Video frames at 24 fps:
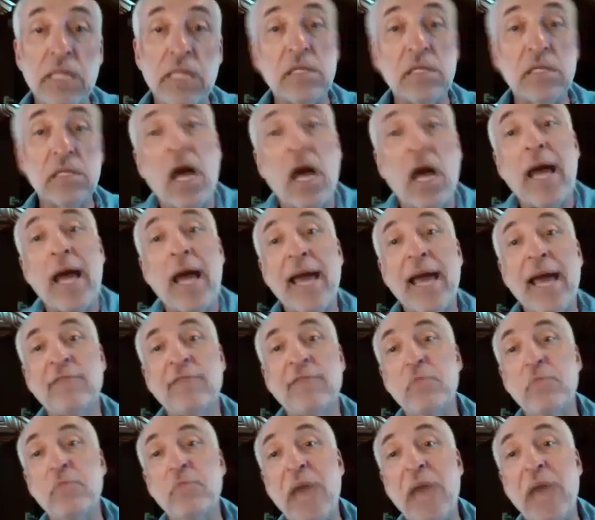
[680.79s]
means
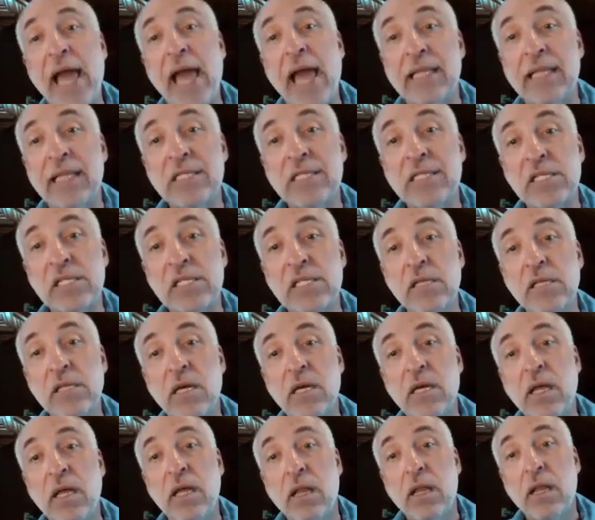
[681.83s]
I have to
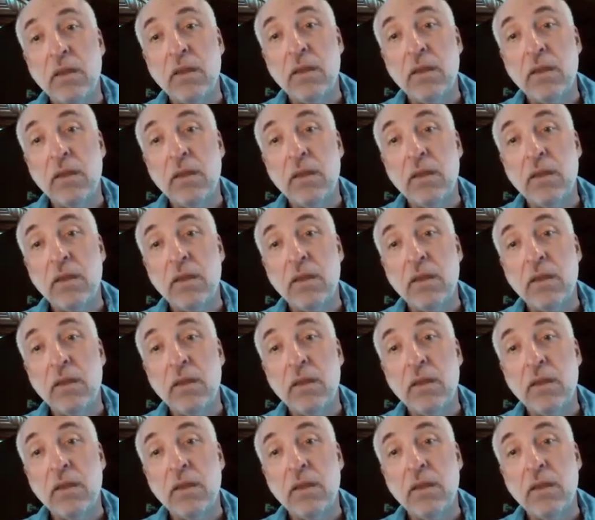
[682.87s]
balance